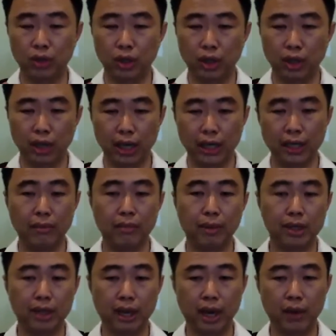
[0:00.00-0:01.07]
getting
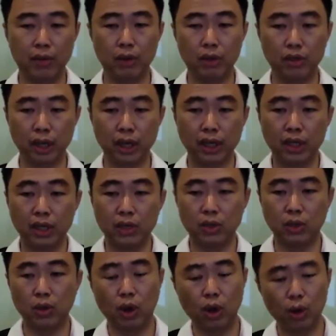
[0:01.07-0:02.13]
better network, right?
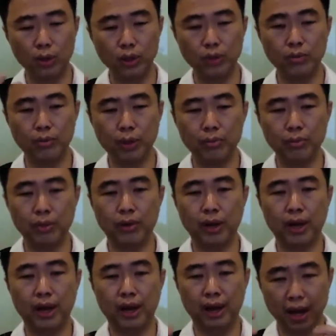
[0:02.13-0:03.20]
So always remember, right,